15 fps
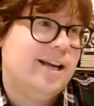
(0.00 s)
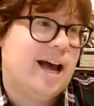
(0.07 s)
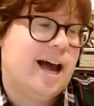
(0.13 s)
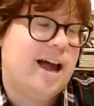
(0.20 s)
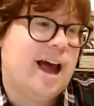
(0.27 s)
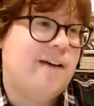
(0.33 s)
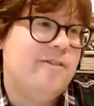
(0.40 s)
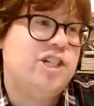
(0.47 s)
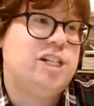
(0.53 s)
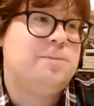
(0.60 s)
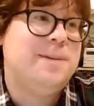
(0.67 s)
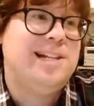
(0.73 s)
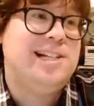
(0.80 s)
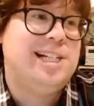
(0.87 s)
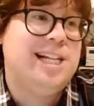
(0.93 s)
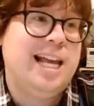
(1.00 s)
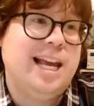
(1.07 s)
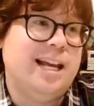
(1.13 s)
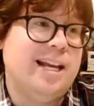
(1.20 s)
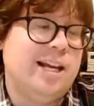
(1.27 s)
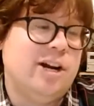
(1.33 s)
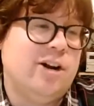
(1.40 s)
I've just been seeing
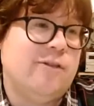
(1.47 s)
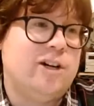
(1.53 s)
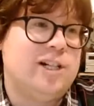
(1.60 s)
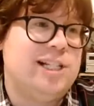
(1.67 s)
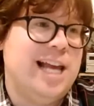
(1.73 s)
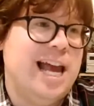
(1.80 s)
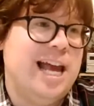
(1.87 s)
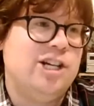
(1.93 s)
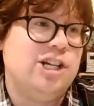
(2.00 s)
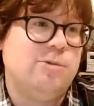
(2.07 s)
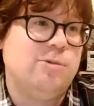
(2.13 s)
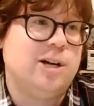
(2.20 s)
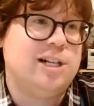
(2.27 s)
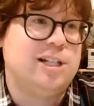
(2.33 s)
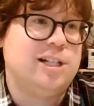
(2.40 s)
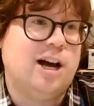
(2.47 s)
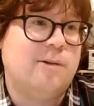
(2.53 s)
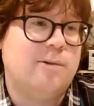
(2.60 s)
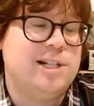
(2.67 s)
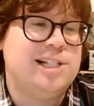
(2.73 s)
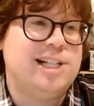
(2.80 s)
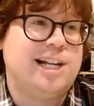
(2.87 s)
it, you know, firsthand. She works a lot
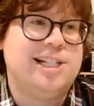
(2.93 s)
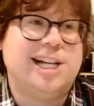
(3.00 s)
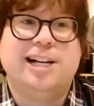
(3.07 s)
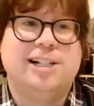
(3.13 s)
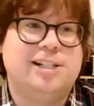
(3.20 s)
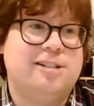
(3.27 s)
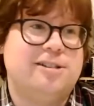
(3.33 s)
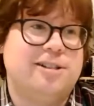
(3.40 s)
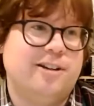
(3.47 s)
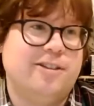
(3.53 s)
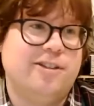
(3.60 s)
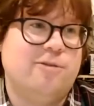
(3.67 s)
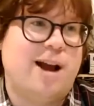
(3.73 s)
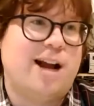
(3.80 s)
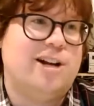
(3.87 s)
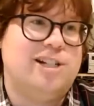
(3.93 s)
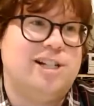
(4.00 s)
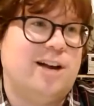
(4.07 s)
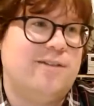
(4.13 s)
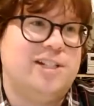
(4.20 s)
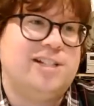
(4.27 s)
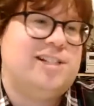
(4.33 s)
with Sussex, the records
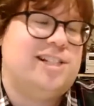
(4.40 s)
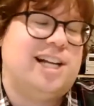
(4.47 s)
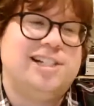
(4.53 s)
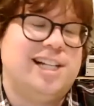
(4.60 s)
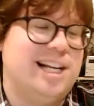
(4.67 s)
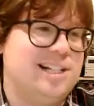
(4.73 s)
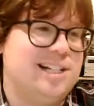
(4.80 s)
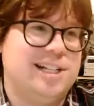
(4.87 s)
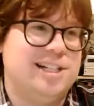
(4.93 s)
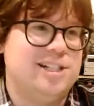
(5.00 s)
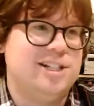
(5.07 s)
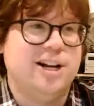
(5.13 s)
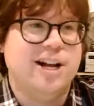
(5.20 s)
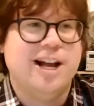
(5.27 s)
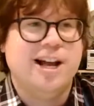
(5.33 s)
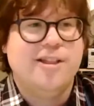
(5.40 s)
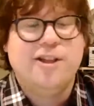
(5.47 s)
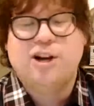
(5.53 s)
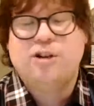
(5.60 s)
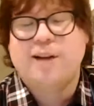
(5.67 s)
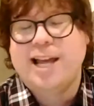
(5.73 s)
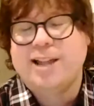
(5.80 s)
office of Sussex, because
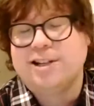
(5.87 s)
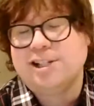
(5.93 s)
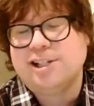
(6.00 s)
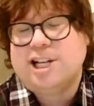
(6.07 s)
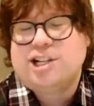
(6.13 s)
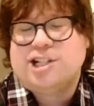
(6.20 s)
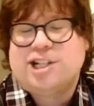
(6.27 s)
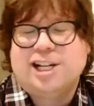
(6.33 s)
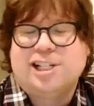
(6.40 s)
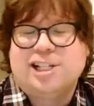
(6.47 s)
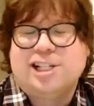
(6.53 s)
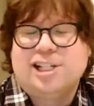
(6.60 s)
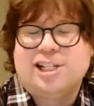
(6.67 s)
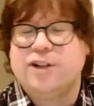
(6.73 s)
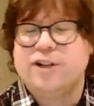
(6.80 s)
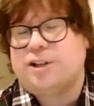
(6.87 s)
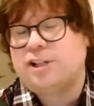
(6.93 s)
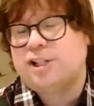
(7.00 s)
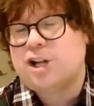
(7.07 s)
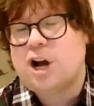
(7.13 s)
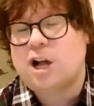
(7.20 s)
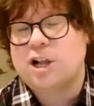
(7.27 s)
they're great. There's digitized stuff. There's other
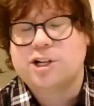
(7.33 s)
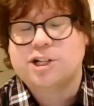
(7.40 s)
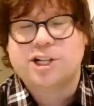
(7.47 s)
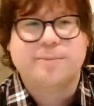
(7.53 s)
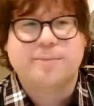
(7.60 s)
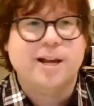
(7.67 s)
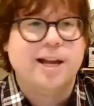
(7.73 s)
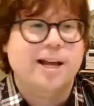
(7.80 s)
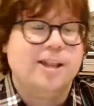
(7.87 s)
scholarship.